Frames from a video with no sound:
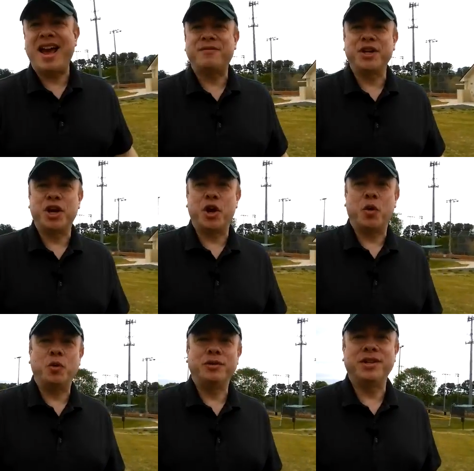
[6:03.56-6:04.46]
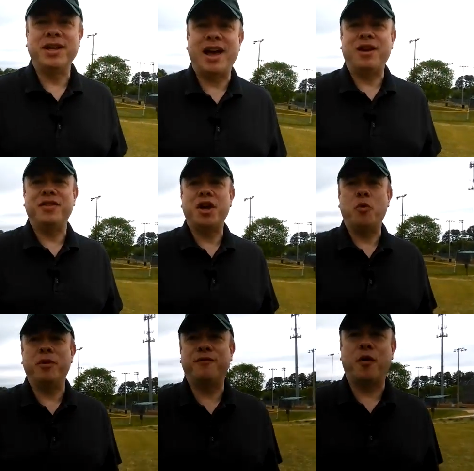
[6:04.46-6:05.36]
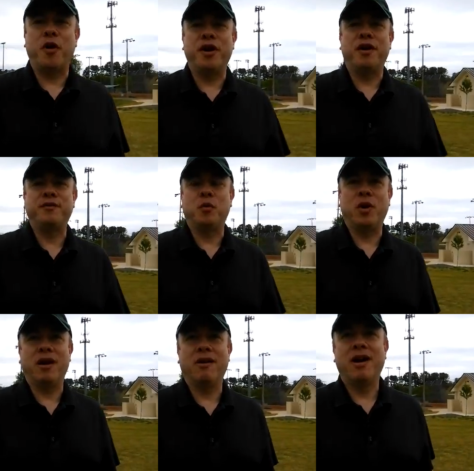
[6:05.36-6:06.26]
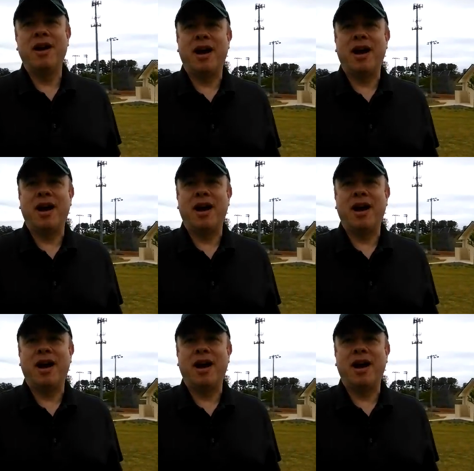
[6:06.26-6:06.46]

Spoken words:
have to go to get out in the open far enough to where